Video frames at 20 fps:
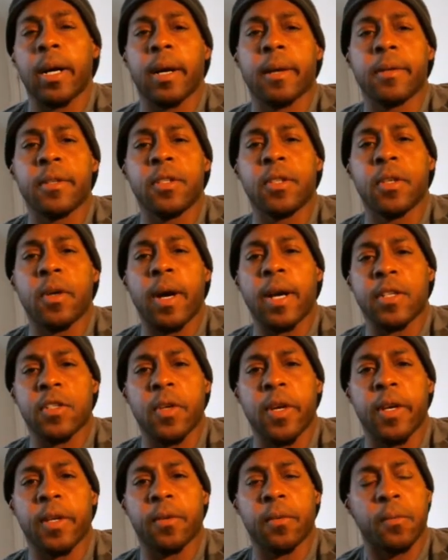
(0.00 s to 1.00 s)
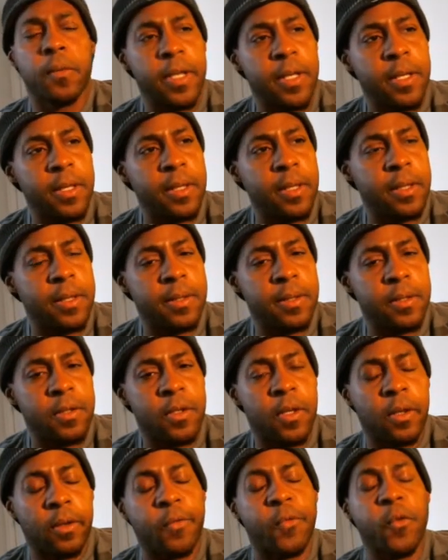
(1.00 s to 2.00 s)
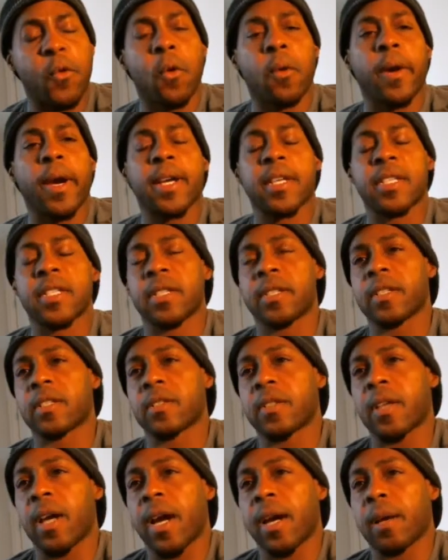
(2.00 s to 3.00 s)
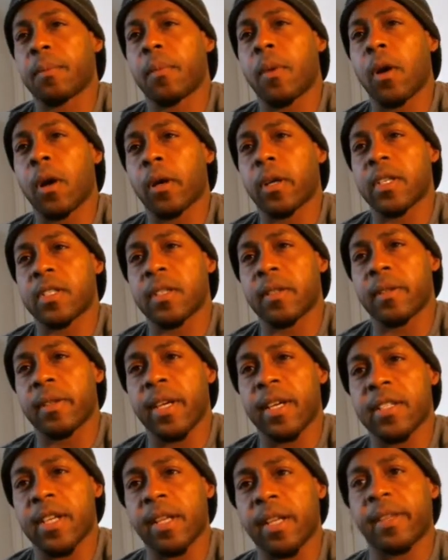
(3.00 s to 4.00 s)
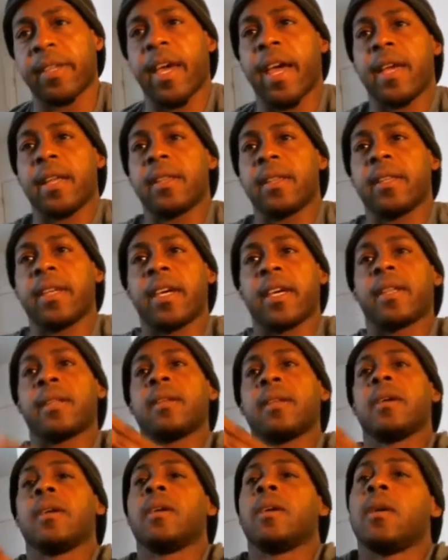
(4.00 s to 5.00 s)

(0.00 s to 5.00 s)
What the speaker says: you know, I trade through, you know, Forex and the stock markets and things like that. And then,